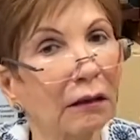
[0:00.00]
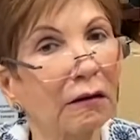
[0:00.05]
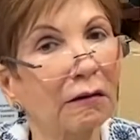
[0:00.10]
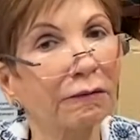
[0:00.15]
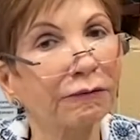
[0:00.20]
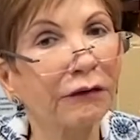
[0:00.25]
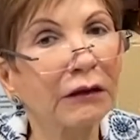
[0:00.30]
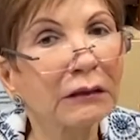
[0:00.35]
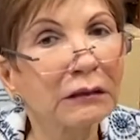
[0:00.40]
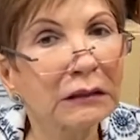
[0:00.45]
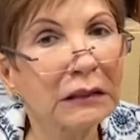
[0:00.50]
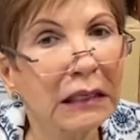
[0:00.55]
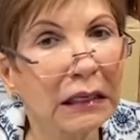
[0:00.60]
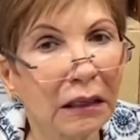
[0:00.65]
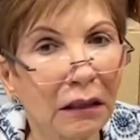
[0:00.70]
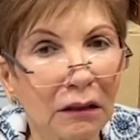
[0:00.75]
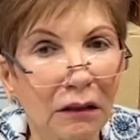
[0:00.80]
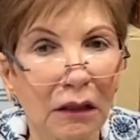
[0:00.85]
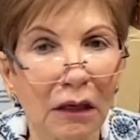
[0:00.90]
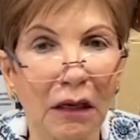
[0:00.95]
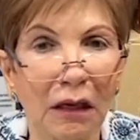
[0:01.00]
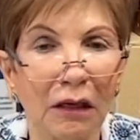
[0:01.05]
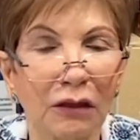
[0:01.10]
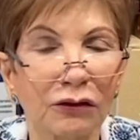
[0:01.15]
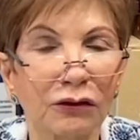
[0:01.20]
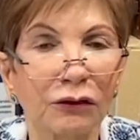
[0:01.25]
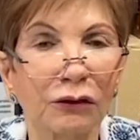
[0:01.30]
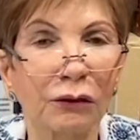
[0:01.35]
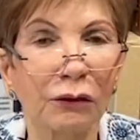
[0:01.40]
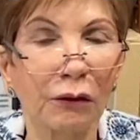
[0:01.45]
frontier,
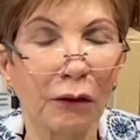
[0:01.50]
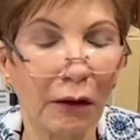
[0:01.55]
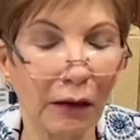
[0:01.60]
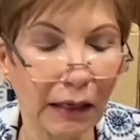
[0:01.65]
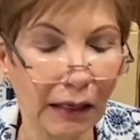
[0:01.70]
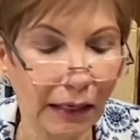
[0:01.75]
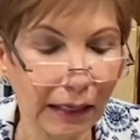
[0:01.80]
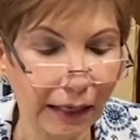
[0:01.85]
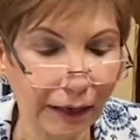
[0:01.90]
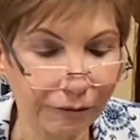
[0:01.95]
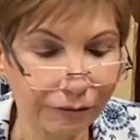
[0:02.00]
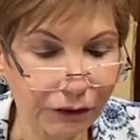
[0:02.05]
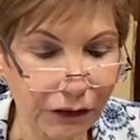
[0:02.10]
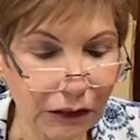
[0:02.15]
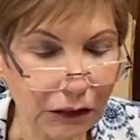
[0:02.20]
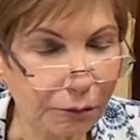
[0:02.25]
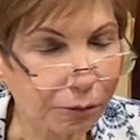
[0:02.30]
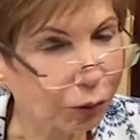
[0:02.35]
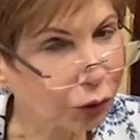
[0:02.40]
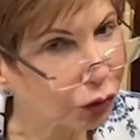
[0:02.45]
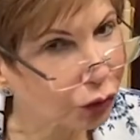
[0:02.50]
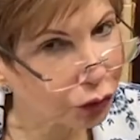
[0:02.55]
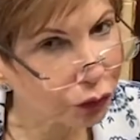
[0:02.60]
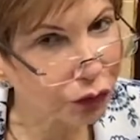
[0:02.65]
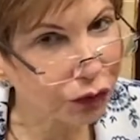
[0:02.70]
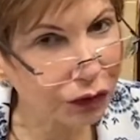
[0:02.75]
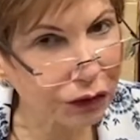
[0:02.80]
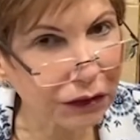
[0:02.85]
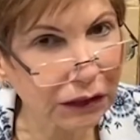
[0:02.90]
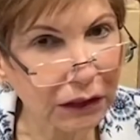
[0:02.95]
to have these
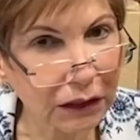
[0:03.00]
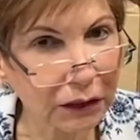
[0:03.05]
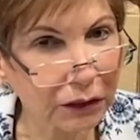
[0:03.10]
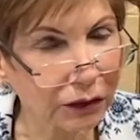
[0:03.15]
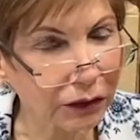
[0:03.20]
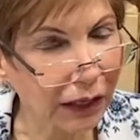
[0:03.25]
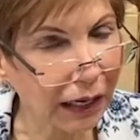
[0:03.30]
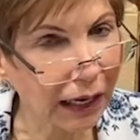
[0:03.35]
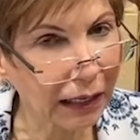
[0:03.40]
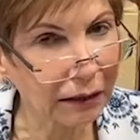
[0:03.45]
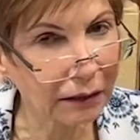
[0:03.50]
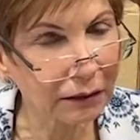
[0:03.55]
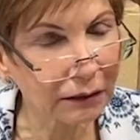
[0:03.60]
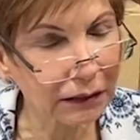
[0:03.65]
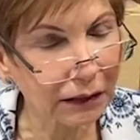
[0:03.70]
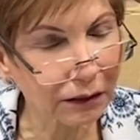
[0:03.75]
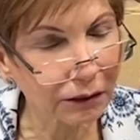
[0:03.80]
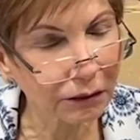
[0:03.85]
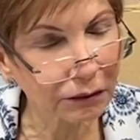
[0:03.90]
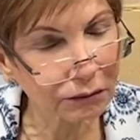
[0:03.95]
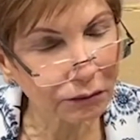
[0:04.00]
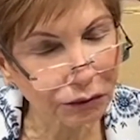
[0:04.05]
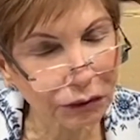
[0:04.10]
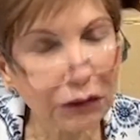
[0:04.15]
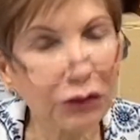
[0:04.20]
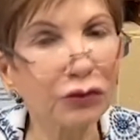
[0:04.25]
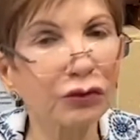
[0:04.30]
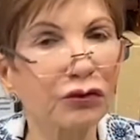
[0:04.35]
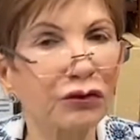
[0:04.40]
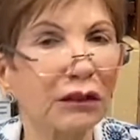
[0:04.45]
producers here and
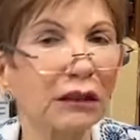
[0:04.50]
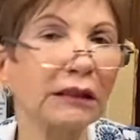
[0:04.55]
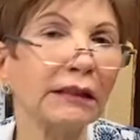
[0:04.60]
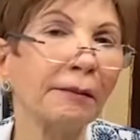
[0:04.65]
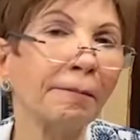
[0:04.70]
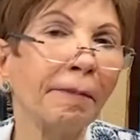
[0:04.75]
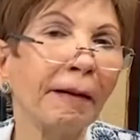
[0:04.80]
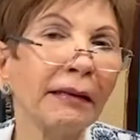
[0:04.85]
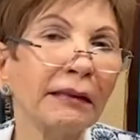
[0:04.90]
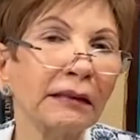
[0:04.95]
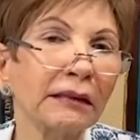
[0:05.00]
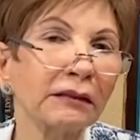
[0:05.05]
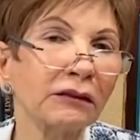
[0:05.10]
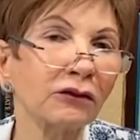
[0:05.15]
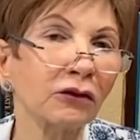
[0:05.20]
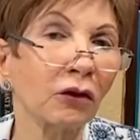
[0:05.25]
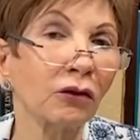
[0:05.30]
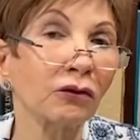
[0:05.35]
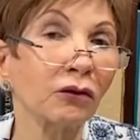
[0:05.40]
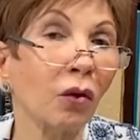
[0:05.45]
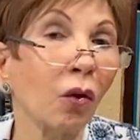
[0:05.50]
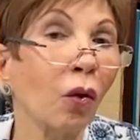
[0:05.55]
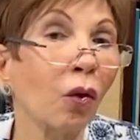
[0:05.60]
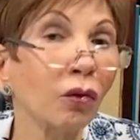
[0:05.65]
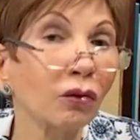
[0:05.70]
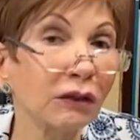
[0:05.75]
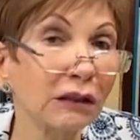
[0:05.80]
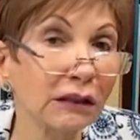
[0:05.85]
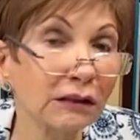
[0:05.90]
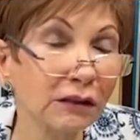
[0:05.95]
reduce the dependence on all
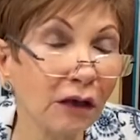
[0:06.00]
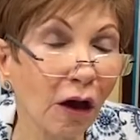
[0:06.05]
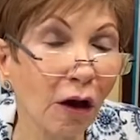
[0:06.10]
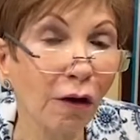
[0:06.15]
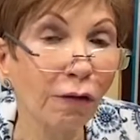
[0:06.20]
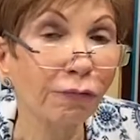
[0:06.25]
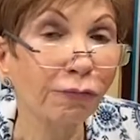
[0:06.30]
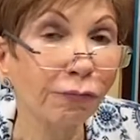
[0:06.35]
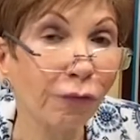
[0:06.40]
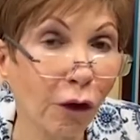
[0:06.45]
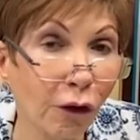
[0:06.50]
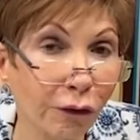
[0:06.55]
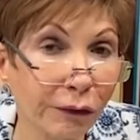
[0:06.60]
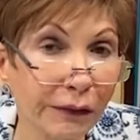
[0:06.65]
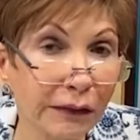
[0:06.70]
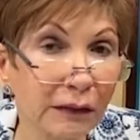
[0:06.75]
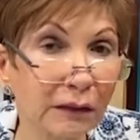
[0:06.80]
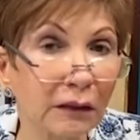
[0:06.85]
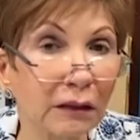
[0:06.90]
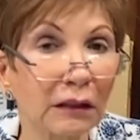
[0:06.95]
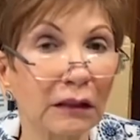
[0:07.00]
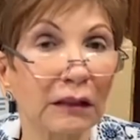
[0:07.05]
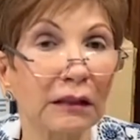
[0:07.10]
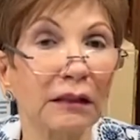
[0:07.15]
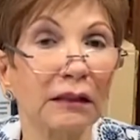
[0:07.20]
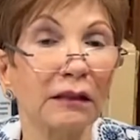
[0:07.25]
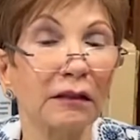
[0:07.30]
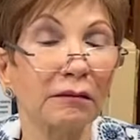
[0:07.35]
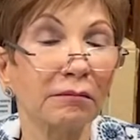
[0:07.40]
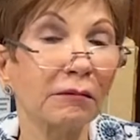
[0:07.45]
these foreign
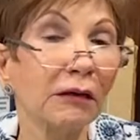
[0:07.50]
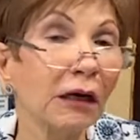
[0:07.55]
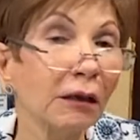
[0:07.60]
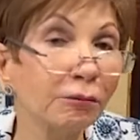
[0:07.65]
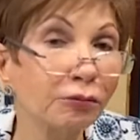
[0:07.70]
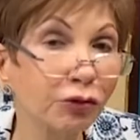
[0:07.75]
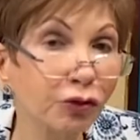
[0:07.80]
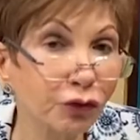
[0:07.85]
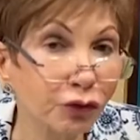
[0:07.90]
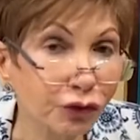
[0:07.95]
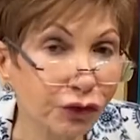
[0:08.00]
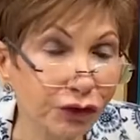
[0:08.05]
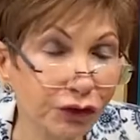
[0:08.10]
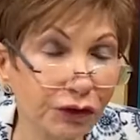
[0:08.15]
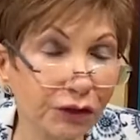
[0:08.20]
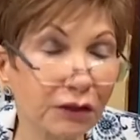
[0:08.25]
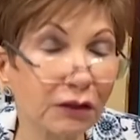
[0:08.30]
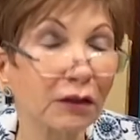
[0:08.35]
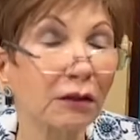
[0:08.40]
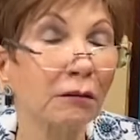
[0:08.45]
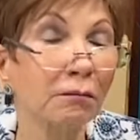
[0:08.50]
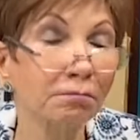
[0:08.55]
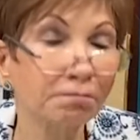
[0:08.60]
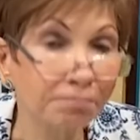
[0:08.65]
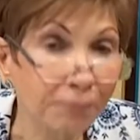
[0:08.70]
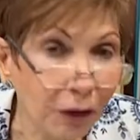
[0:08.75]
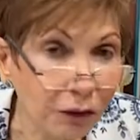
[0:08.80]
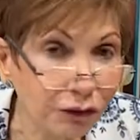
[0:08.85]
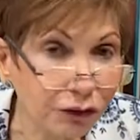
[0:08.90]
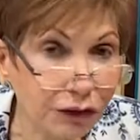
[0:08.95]
producers,
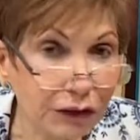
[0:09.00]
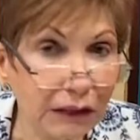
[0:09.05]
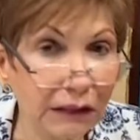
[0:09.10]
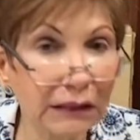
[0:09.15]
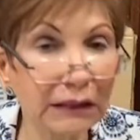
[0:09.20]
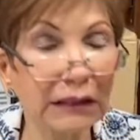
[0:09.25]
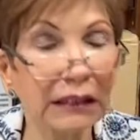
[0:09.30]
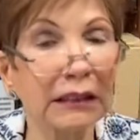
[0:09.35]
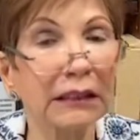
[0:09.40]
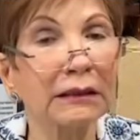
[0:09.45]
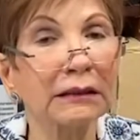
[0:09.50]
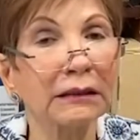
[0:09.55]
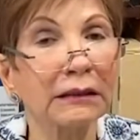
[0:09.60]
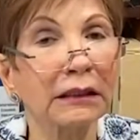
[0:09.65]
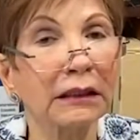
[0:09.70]
mostly in